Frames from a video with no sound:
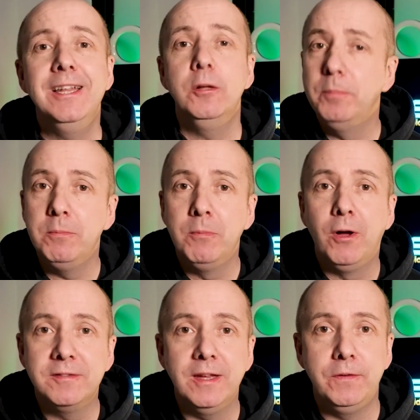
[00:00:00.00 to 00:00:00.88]
a little bit
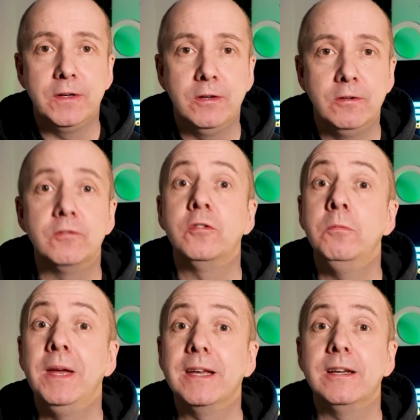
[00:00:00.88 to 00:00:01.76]
more difficult
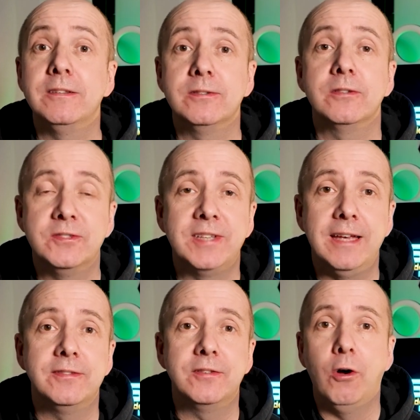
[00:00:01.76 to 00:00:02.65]
to make a
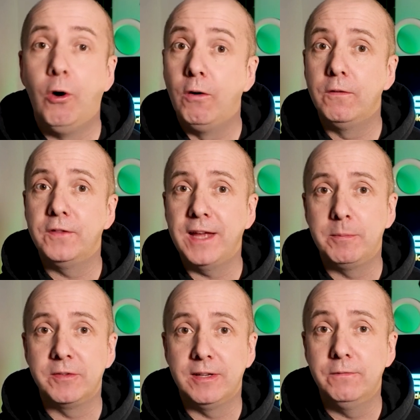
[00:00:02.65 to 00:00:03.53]
success of the
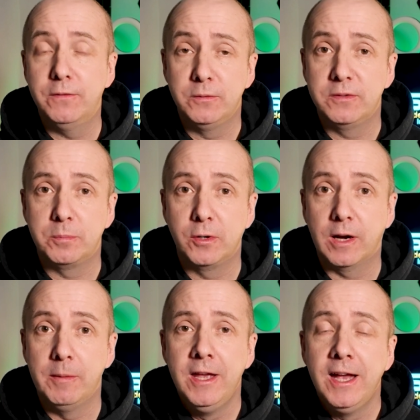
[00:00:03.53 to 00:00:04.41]
Amazon Influencer
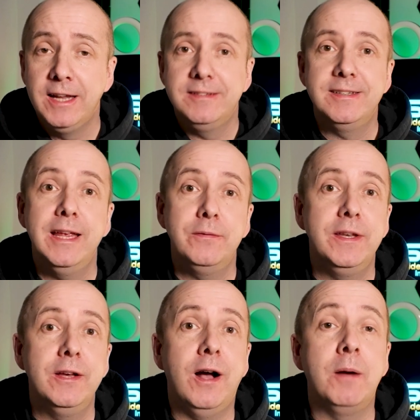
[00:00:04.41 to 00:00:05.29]
Program. And in today's
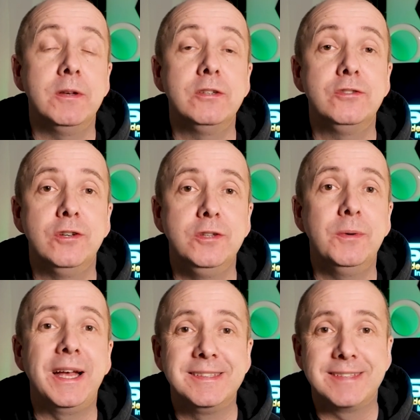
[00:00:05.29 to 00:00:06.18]
video, I'm going to show
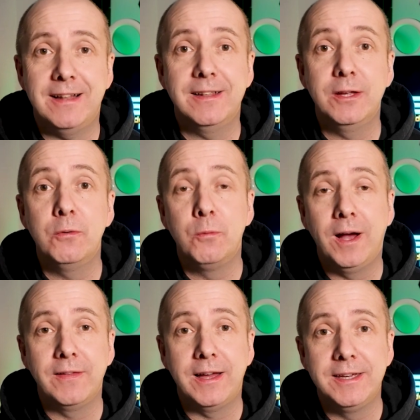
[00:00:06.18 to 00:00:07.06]
you exactly
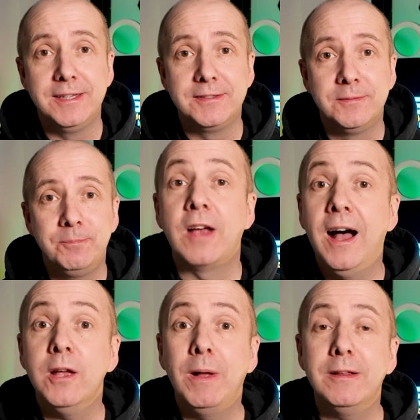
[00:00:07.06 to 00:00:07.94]
why that is. So
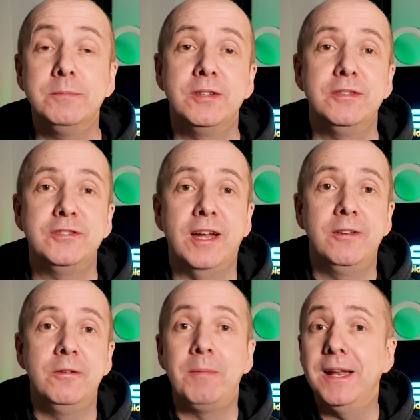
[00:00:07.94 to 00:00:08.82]
hi, welcome to the
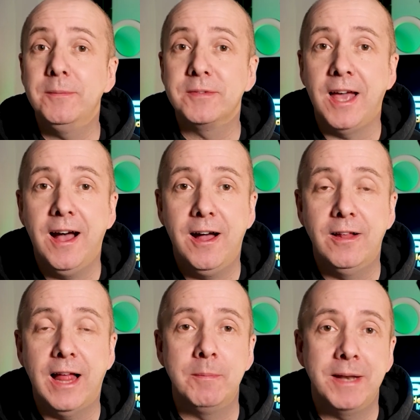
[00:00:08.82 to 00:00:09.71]
channel. My name's
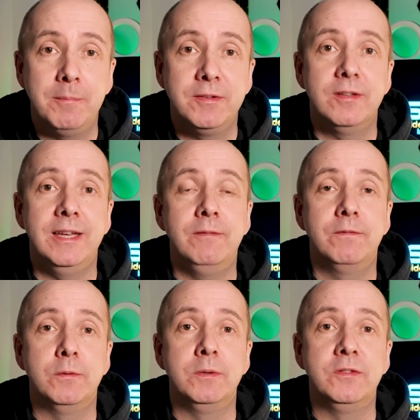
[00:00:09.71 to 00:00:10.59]
Carl. I'm an Amazon
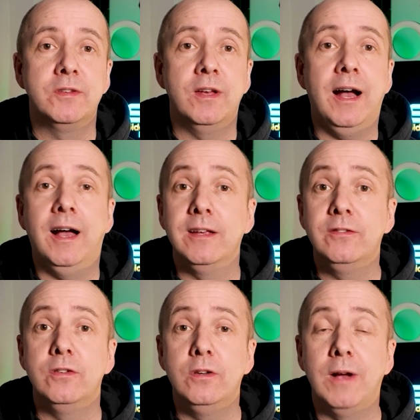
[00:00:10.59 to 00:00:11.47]
influencer. I
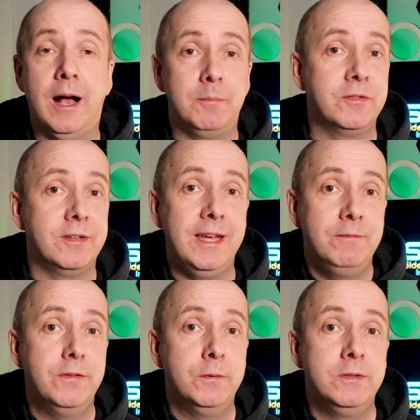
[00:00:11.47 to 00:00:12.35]
do Amazon
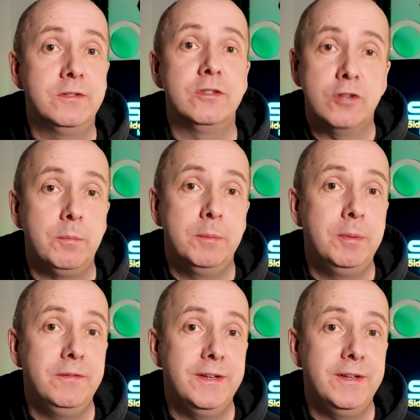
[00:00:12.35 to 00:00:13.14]
influencer shoppable